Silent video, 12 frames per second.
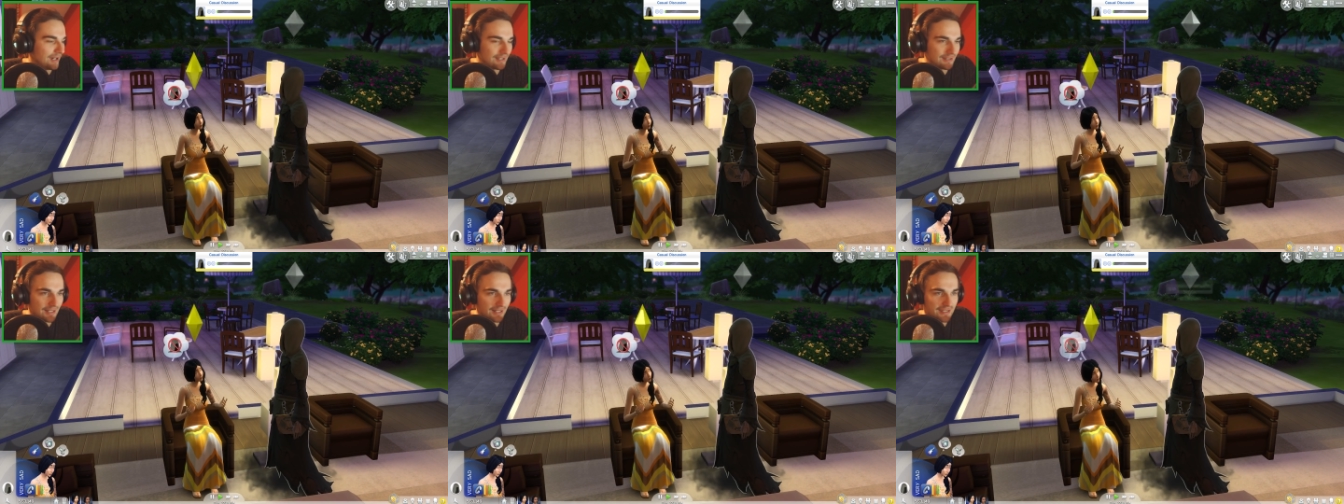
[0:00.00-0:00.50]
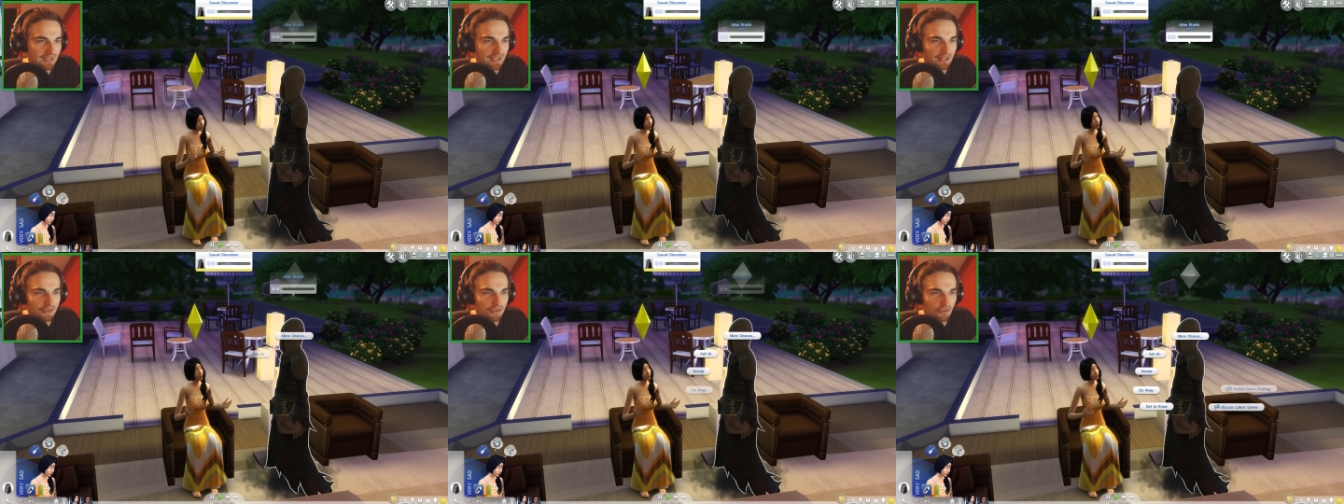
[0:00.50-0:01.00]
Unlucky
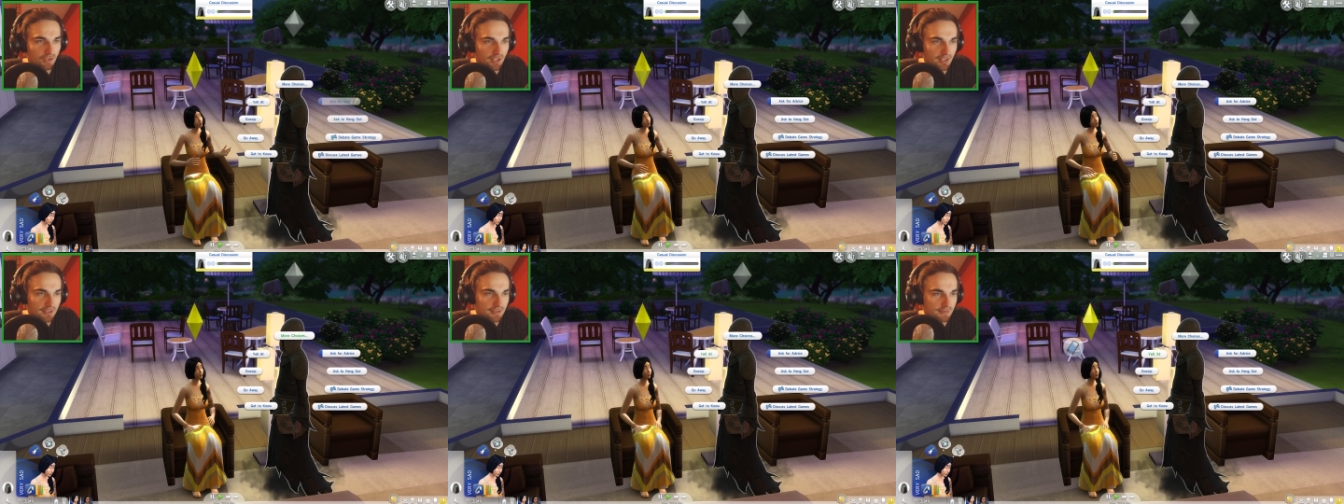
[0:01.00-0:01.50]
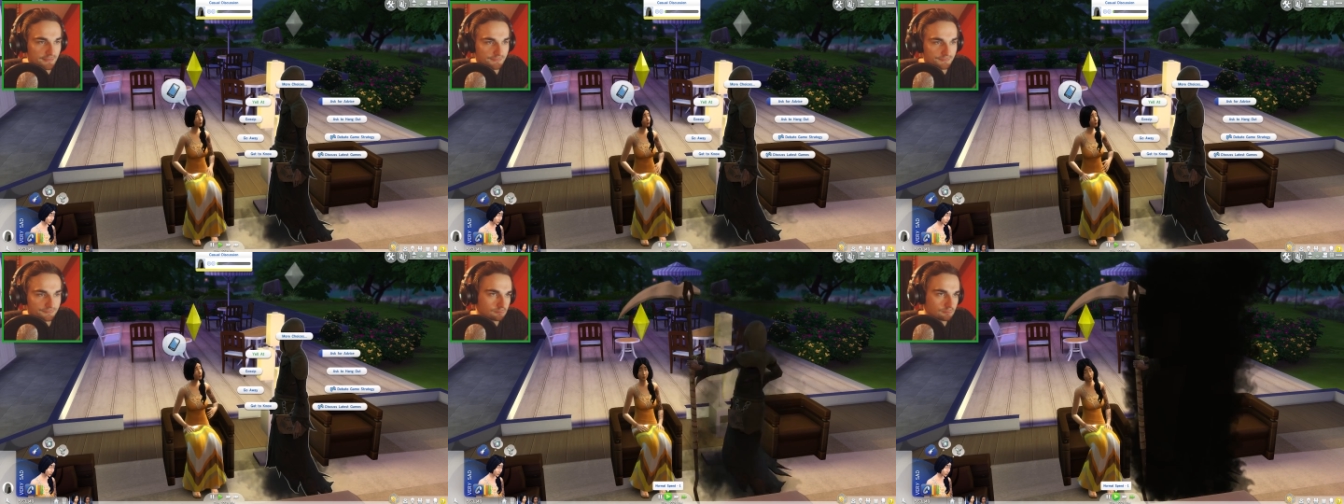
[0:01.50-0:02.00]
girl, you tried.
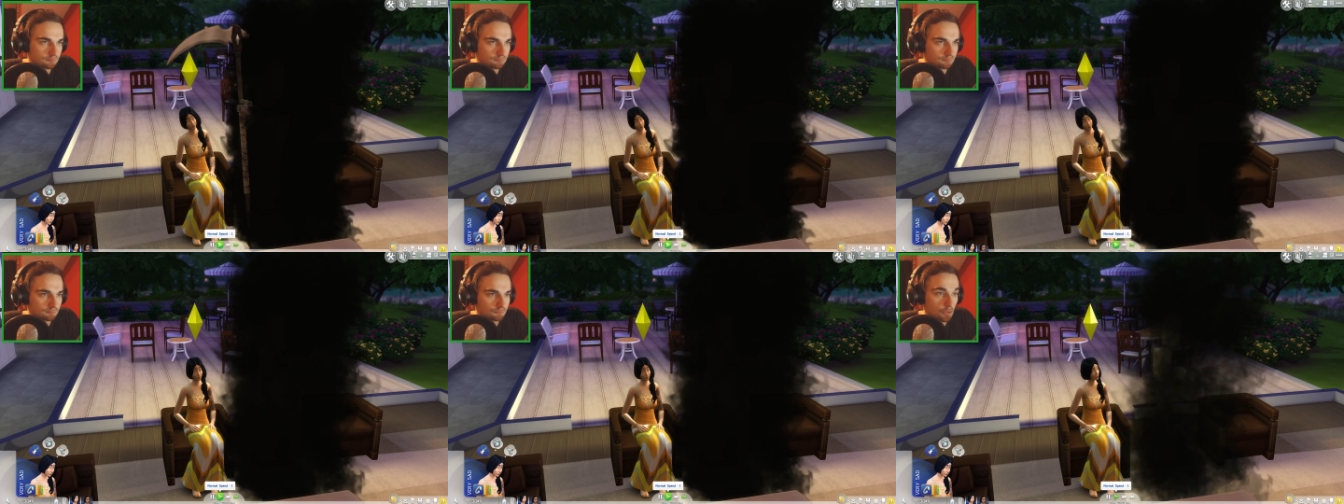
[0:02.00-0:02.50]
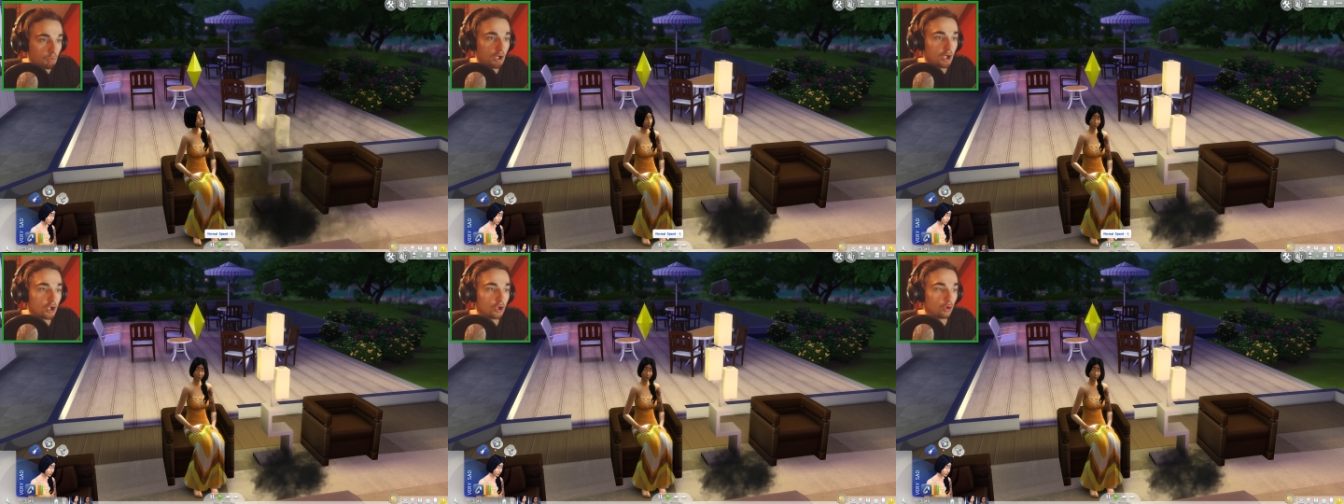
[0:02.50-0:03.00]

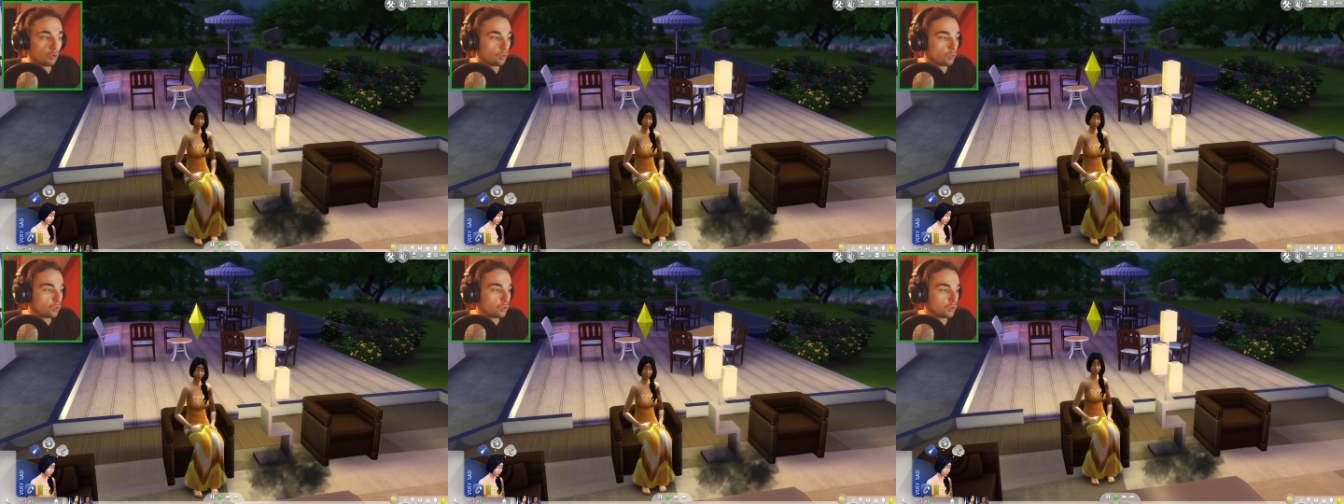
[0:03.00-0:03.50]
Whoa!